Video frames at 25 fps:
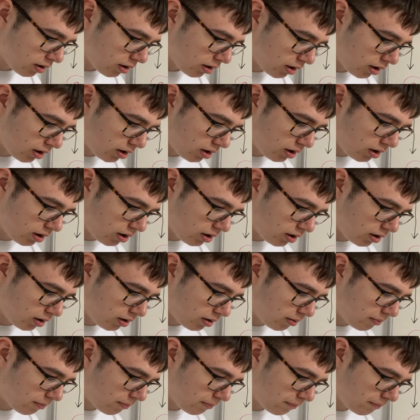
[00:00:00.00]

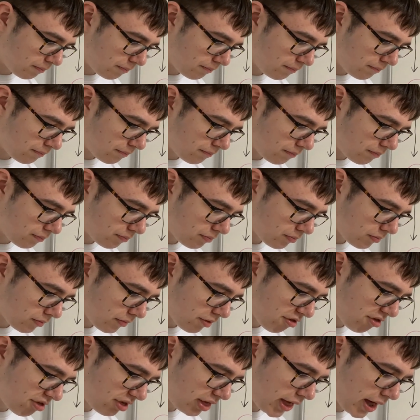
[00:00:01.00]
Um,
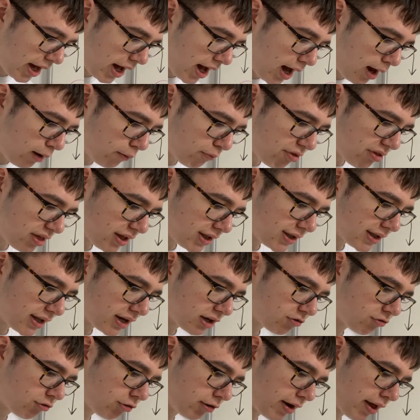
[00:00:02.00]
so yeah, outer
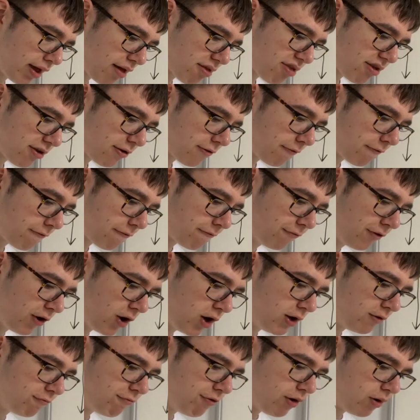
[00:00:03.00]
electron has a
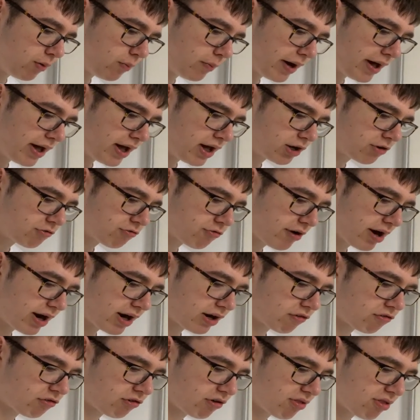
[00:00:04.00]
further away
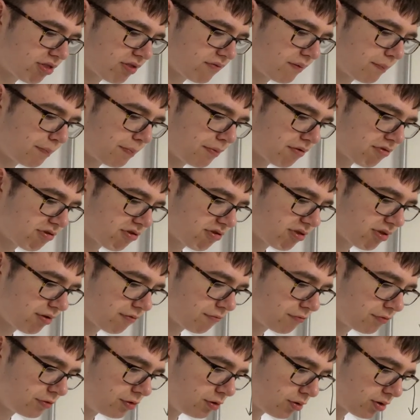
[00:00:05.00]
attraction to the
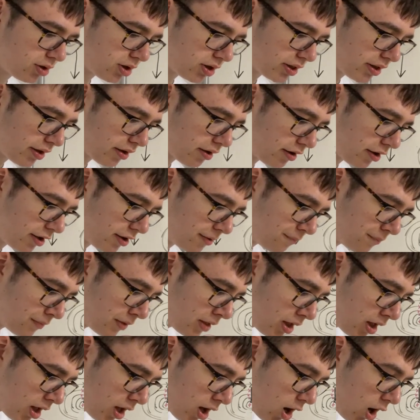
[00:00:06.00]
positive nuclei.
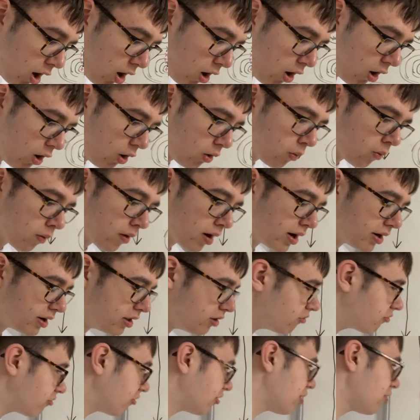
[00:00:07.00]
Oh, and
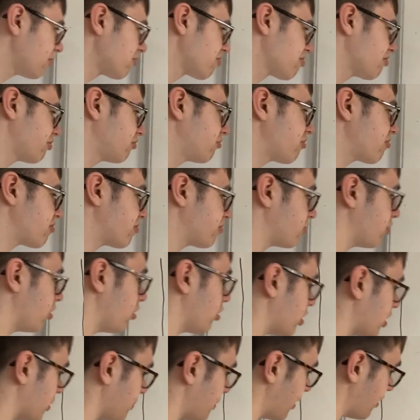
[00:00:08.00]
you should also just
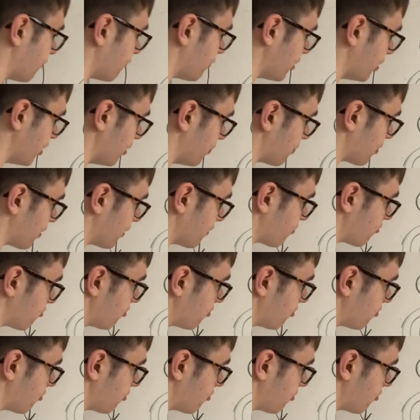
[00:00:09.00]
talk about the number of